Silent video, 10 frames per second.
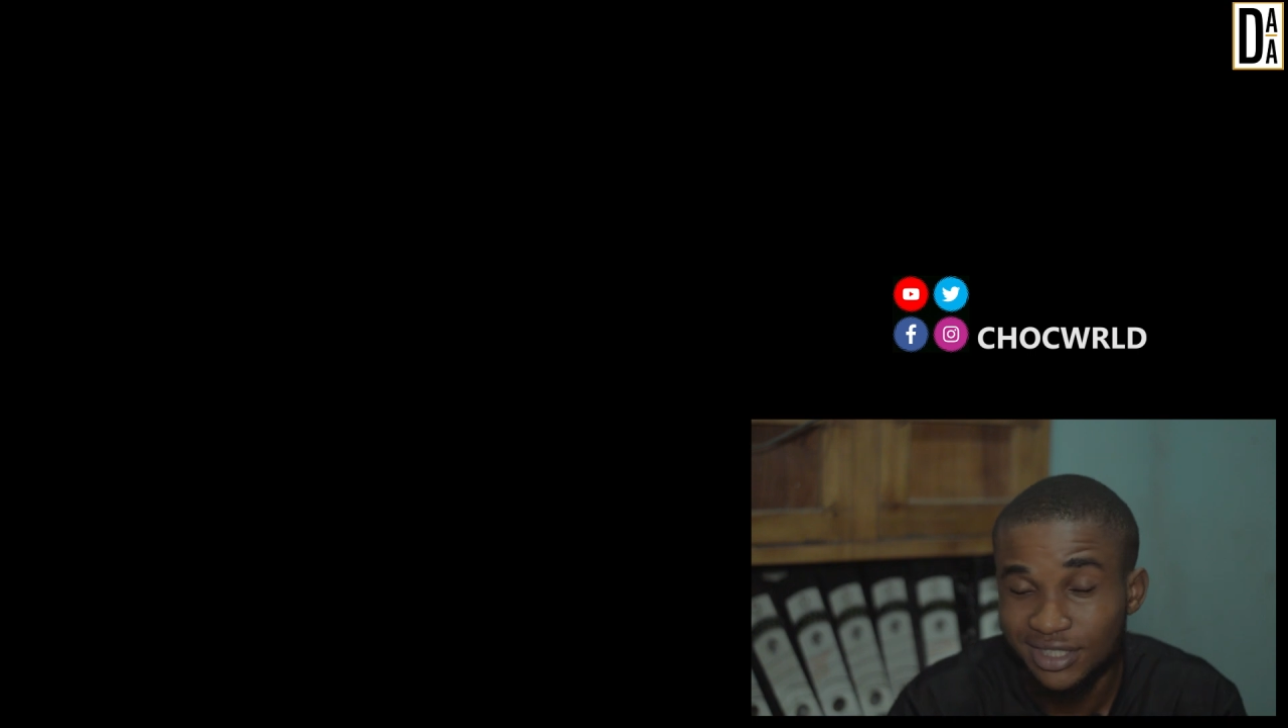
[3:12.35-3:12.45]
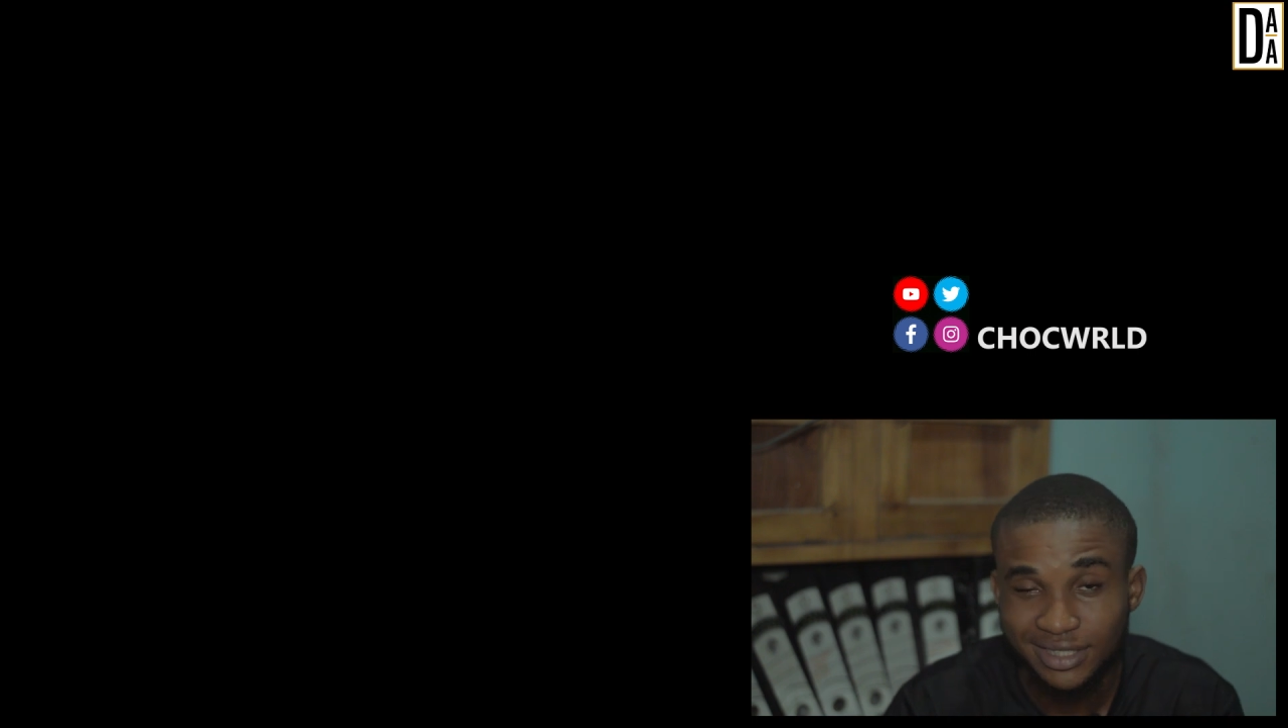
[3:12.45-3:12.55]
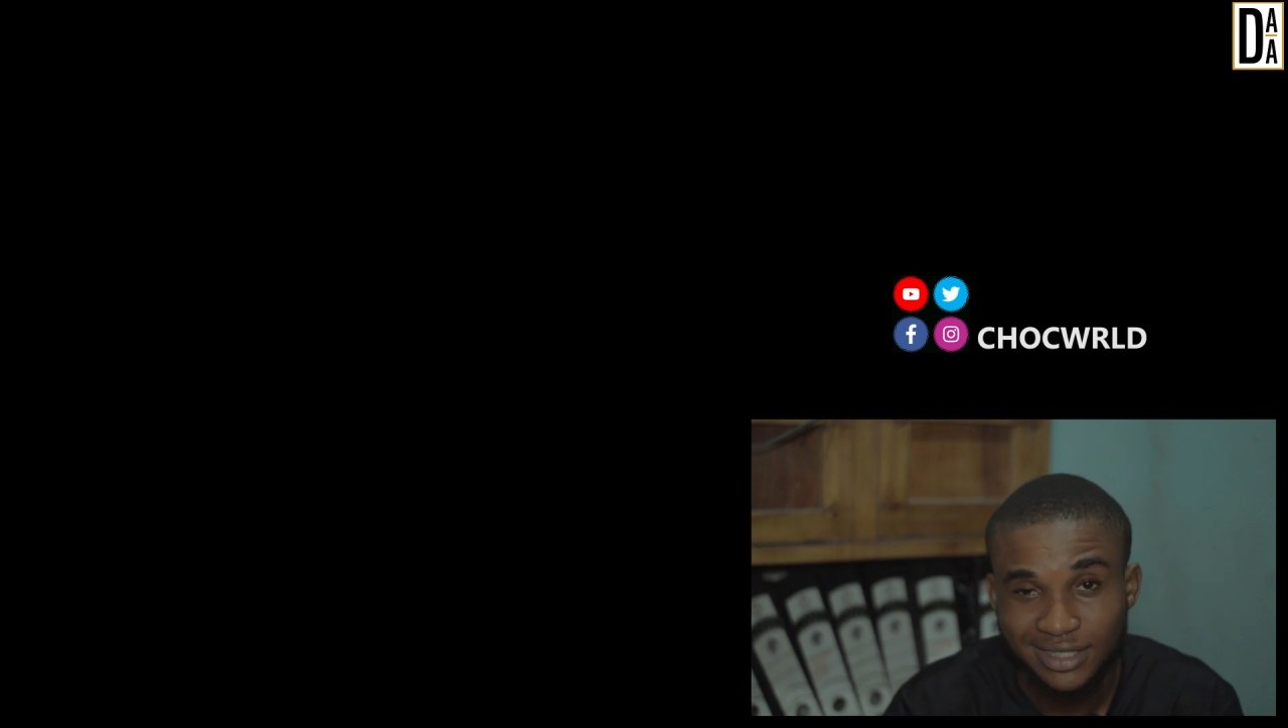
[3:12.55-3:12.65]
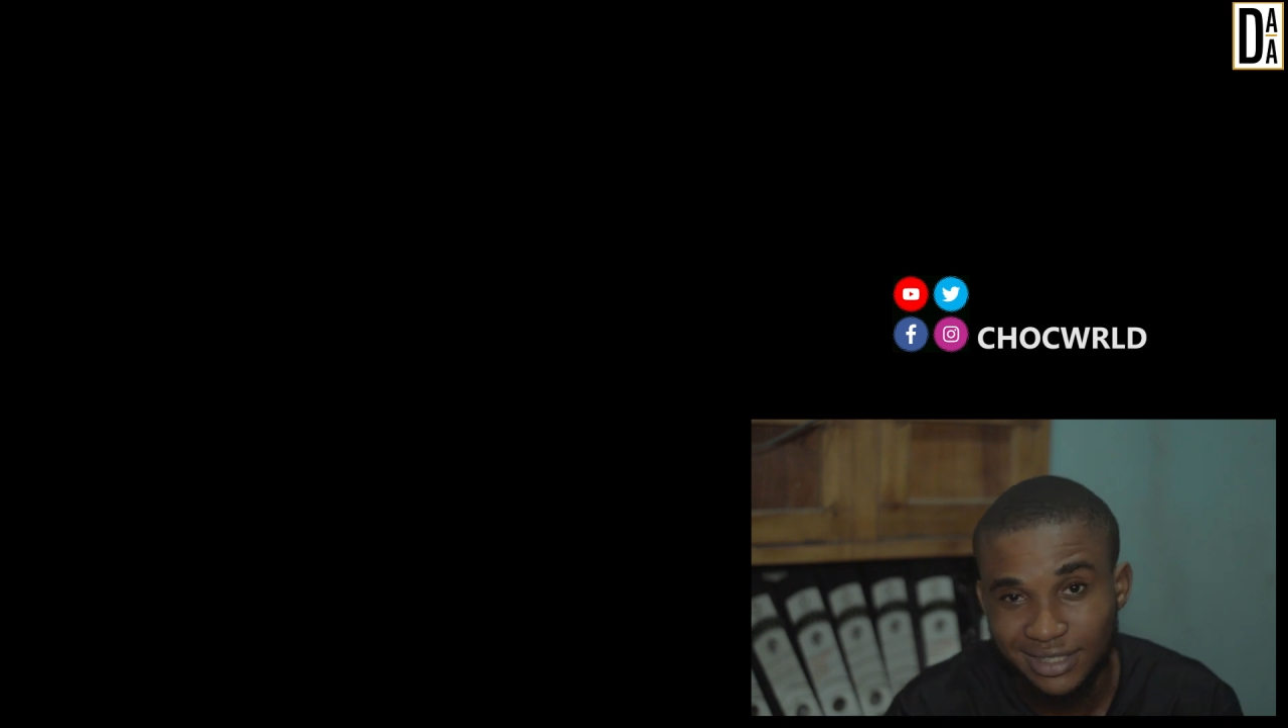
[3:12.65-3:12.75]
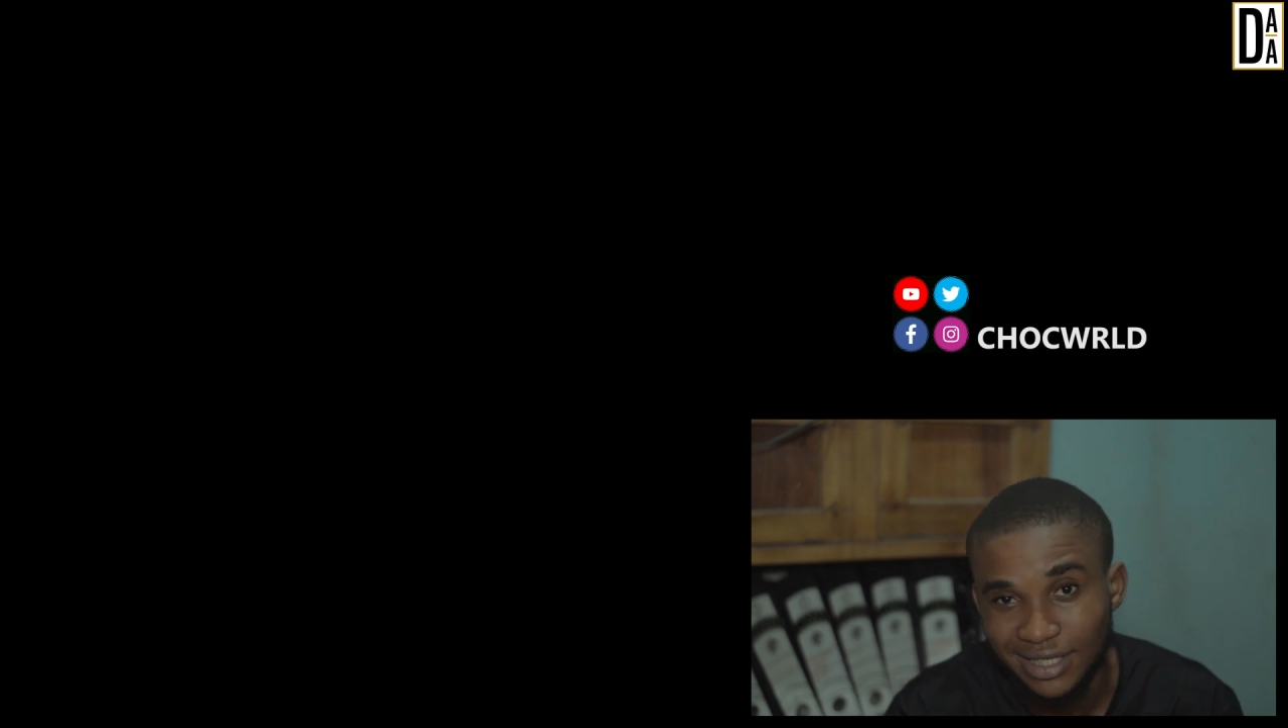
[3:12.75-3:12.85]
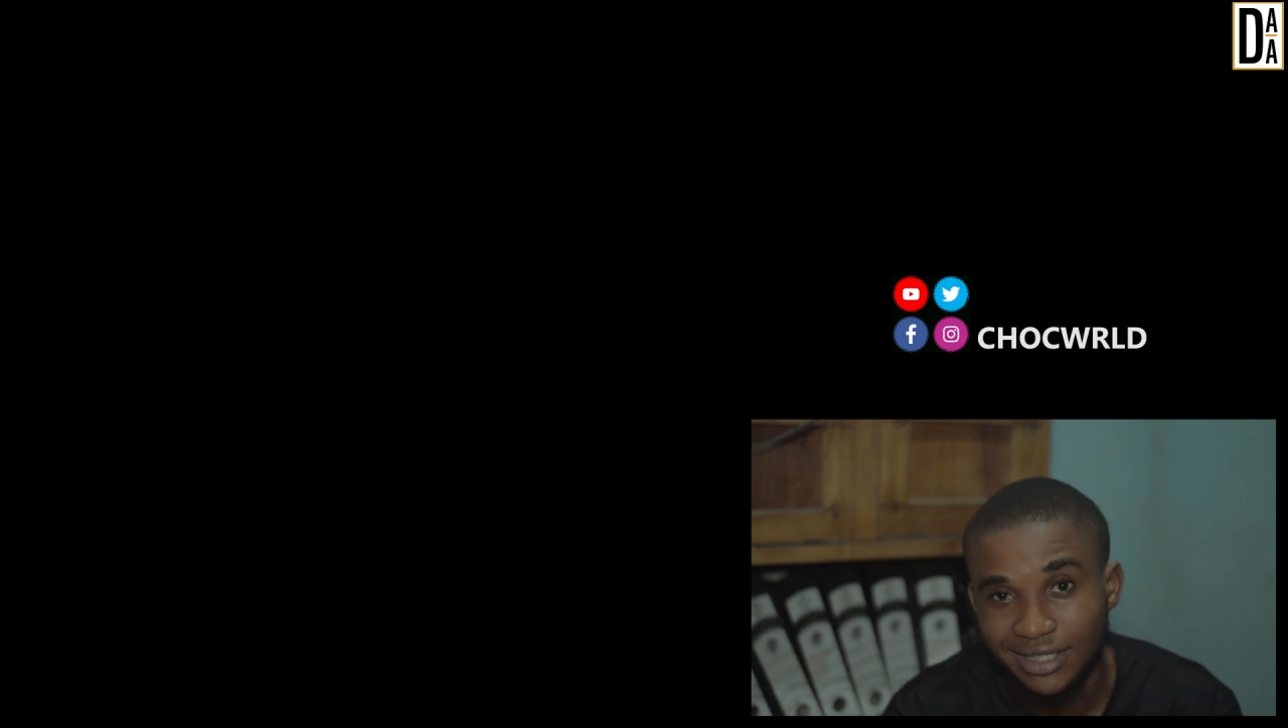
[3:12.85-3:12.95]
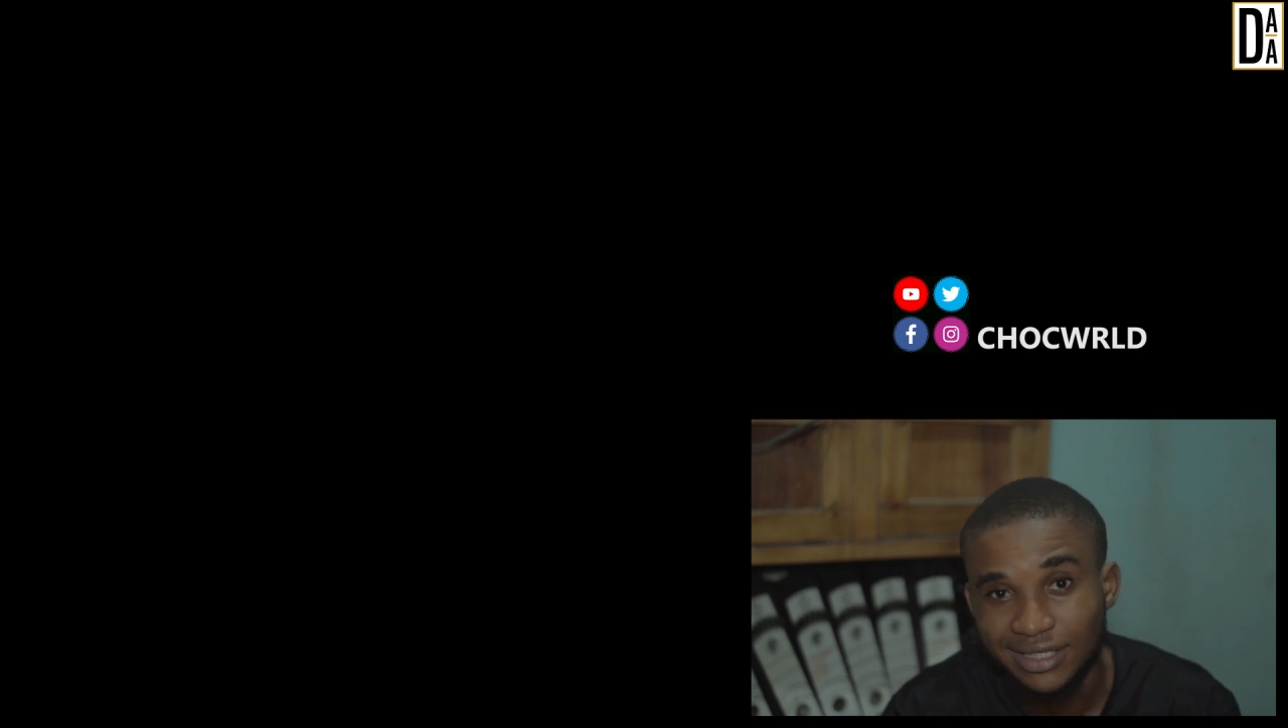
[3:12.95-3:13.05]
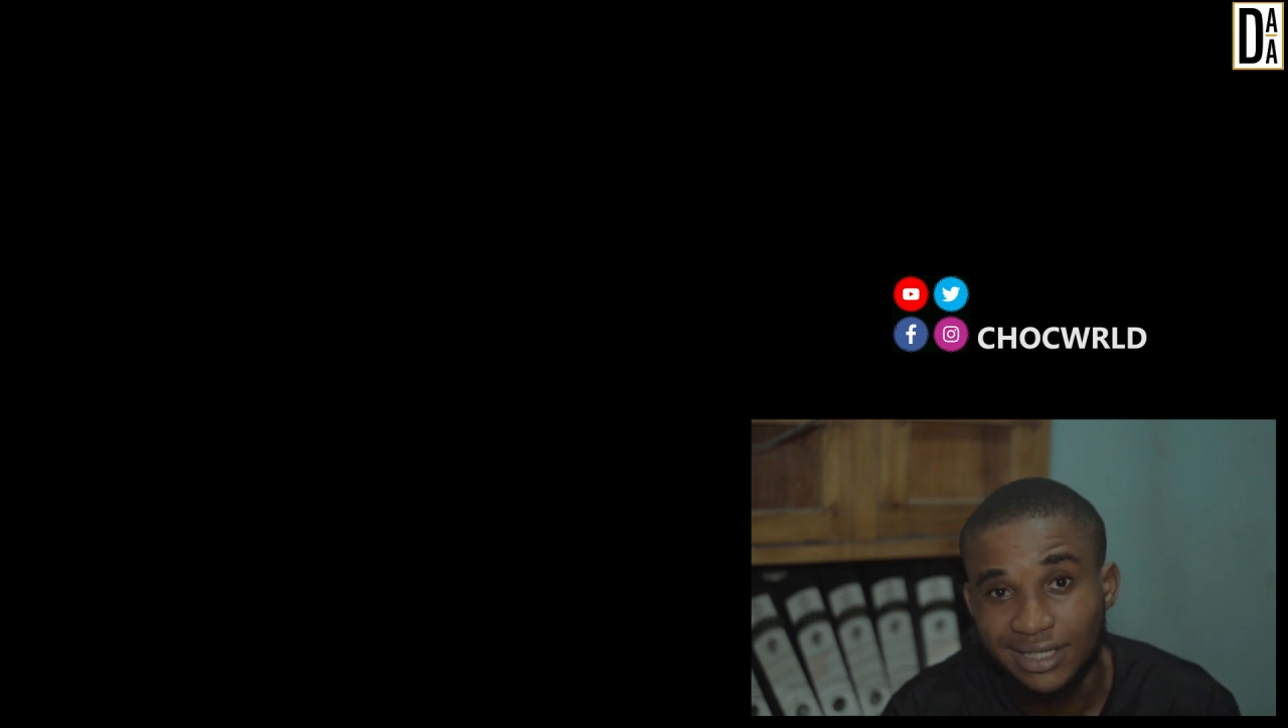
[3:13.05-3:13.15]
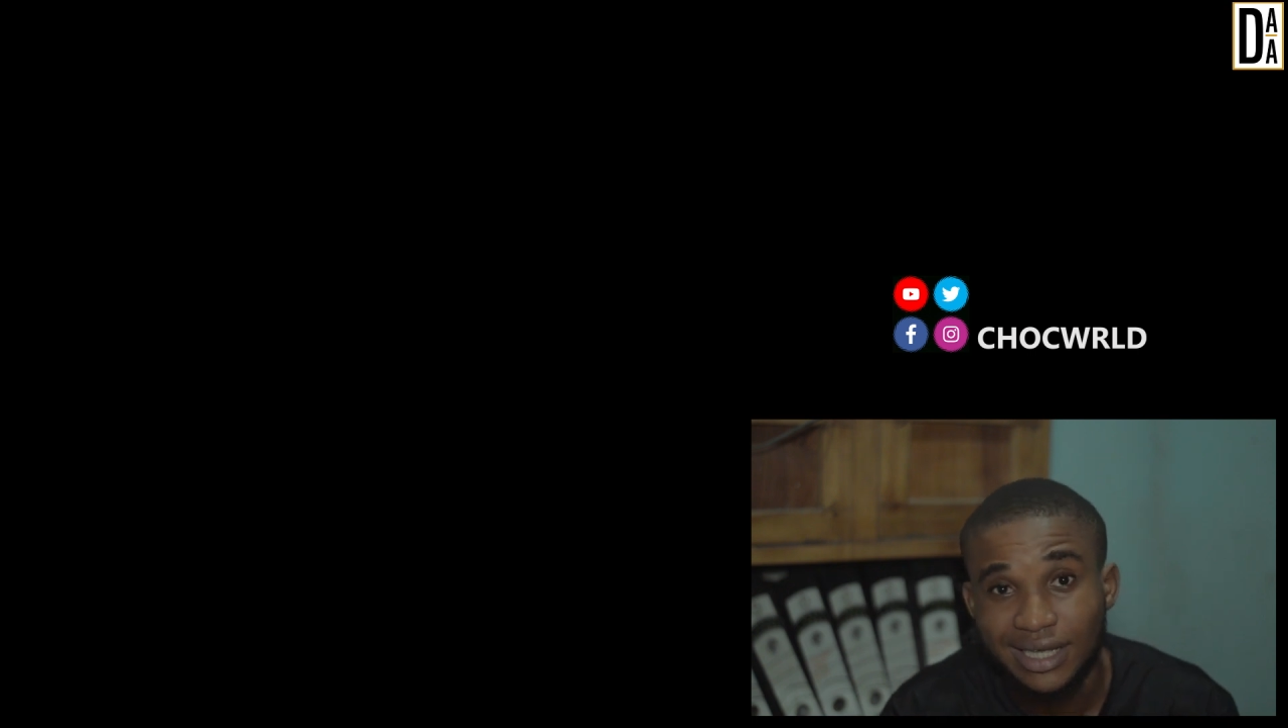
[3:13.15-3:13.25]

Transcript: in this dance